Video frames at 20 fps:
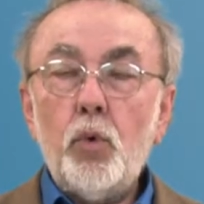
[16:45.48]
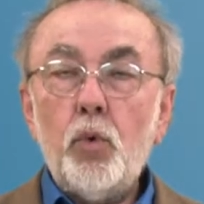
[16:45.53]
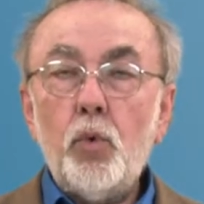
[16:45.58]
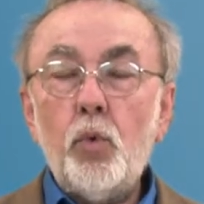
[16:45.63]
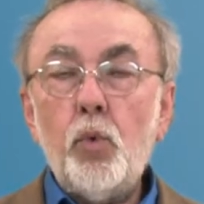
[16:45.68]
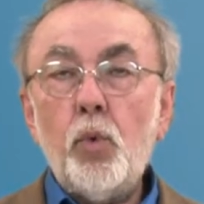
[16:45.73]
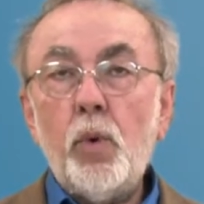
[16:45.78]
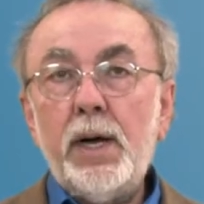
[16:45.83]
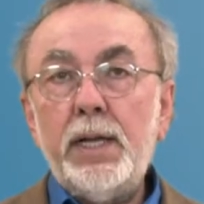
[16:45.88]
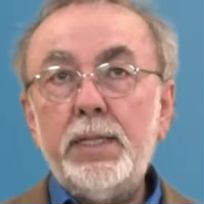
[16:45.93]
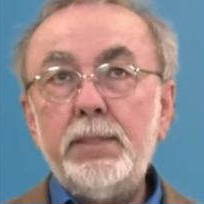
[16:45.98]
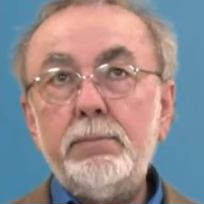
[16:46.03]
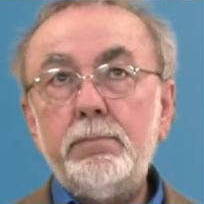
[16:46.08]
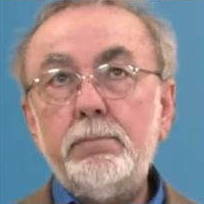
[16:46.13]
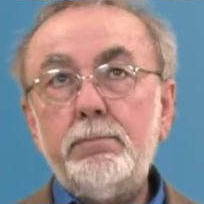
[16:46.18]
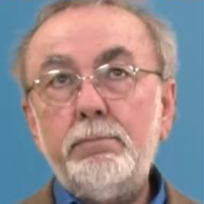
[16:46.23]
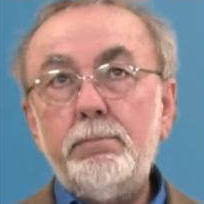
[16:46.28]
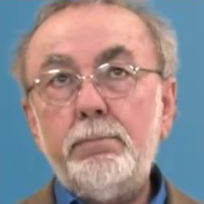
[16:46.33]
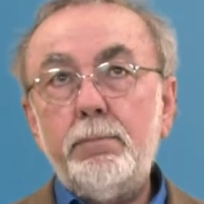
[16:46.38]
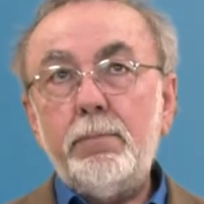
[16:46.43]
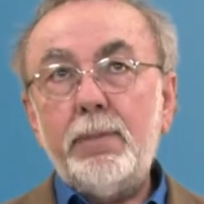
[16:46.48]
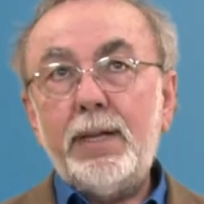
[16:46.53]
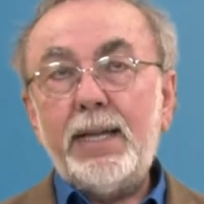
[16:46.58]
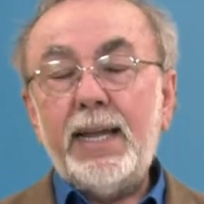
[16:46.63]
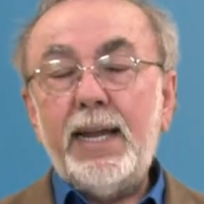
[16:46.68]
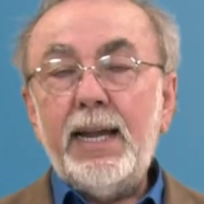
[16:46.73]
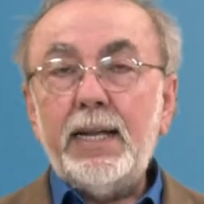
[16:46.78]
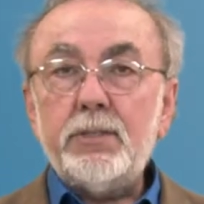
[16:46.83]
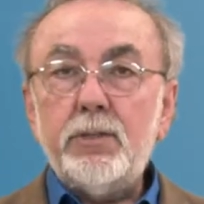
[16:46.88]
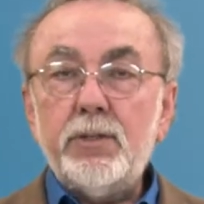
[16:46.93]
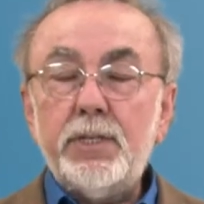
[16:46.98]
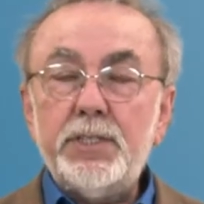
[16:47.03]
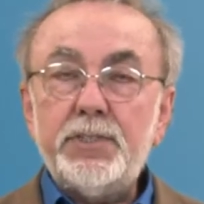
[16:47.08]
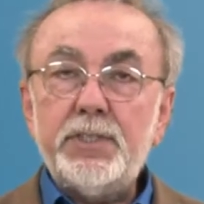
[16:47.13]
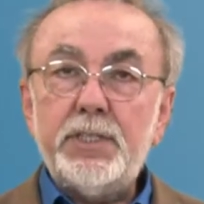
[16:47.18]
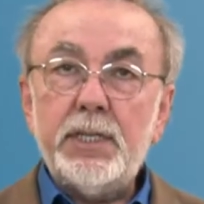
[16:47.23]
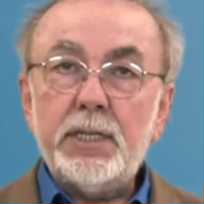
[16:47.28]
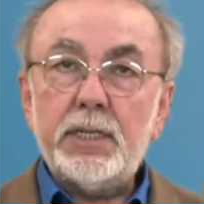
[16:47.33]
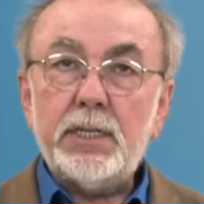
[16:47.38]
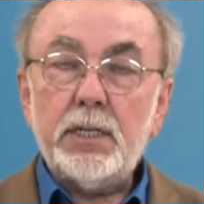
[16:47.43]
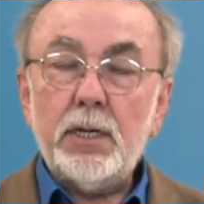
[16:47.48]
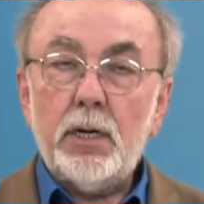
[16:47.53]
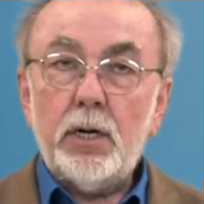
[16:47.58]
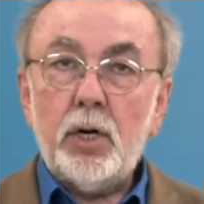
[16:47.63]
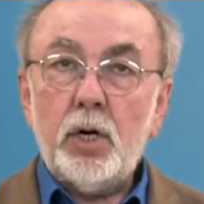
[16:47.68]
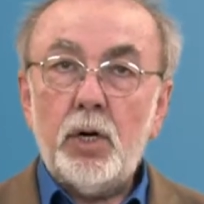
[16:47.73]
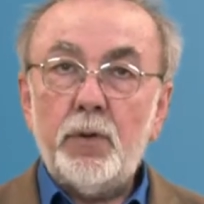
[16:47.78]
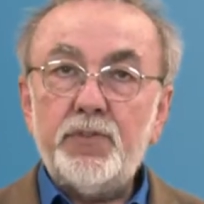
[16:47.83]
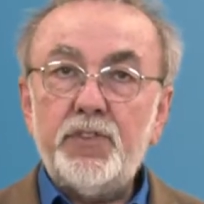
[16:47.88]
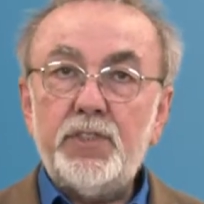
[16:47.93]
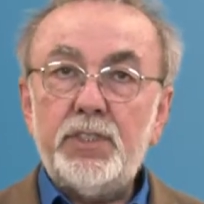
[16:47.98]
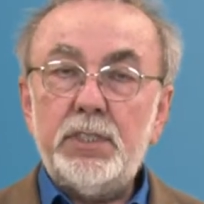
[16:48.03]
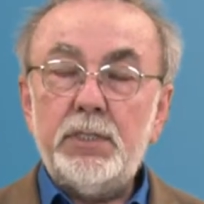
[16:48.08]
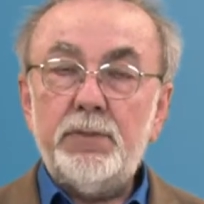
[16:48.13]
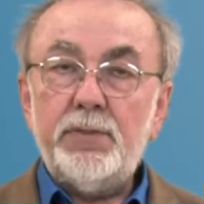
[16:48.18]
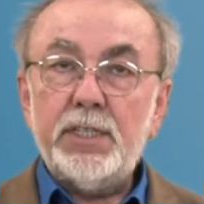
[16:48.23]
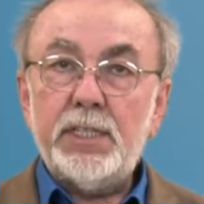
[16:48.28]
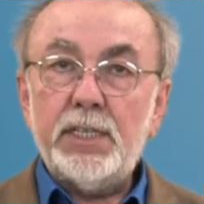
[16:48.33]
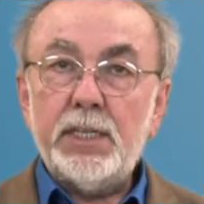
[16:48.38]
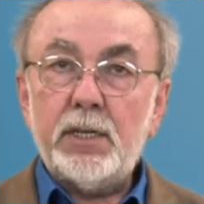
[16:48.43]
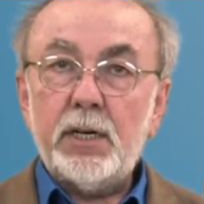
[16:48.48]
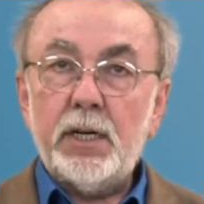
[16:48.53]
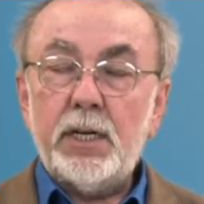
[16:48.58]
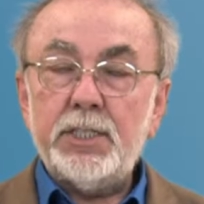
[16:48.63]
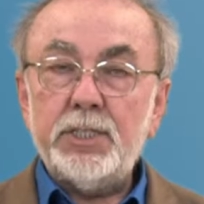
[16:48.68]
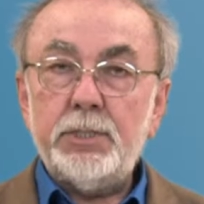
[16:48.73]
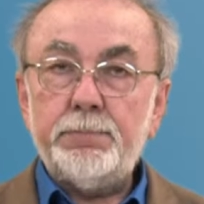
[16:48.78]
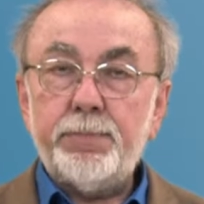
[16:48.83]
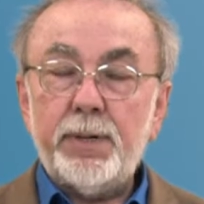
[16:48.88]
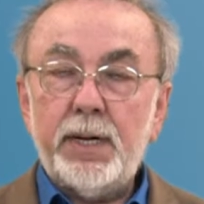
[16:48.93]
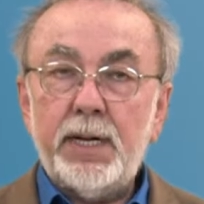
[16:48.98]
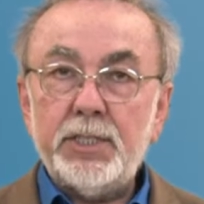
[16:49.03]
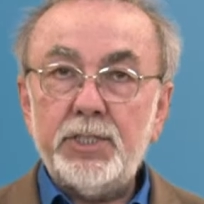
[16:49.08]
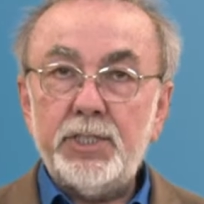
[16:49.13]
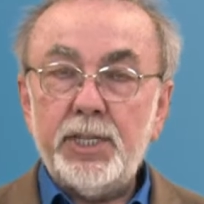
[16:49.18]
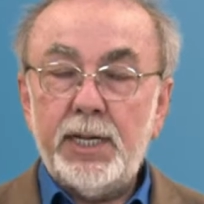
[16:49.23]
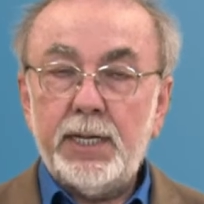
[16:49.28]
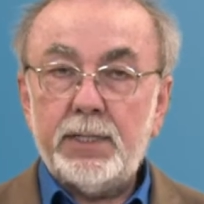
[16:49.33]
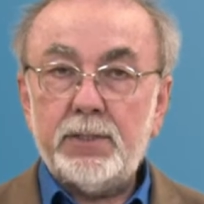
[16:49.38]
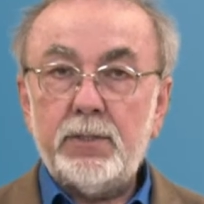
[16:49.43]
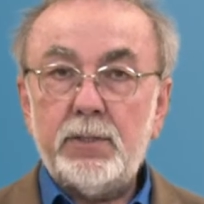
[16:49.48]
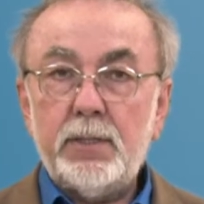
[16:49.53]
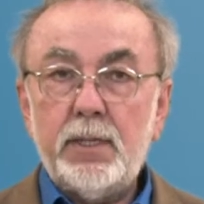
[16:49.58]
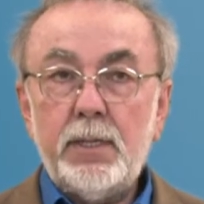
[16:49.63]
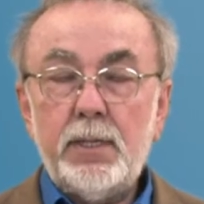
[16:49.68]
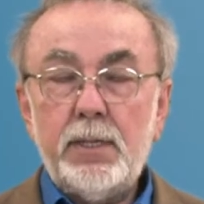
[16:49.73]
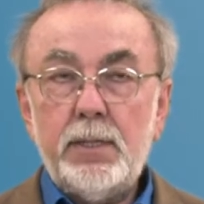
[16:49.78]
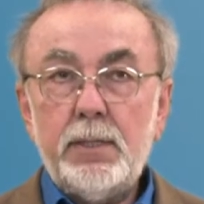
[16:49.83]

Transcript: one characteristic of civic ecology projects,